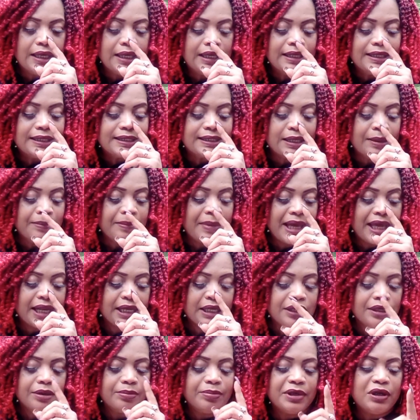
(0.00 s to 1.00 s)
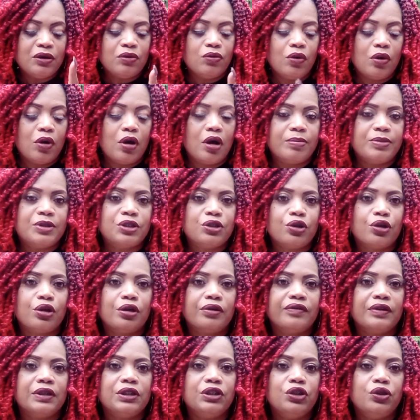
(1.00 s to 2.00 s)
somebody could be
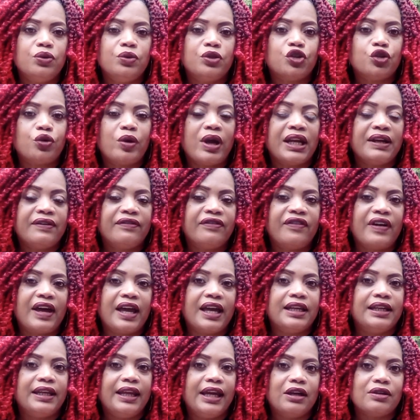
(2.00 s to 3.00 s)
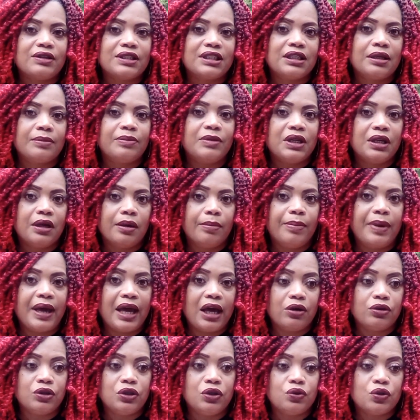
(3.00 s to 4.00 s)
observing you and trying to find out something
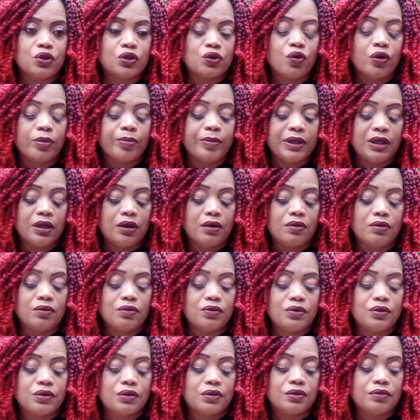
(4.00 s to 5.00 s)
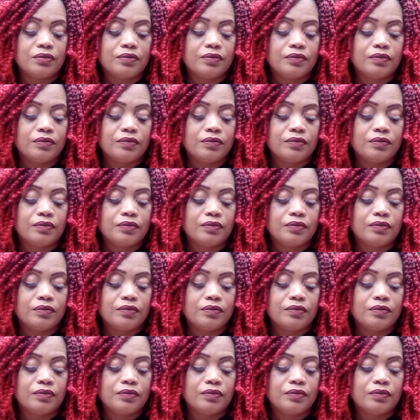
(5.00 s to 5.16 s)
about you scorpios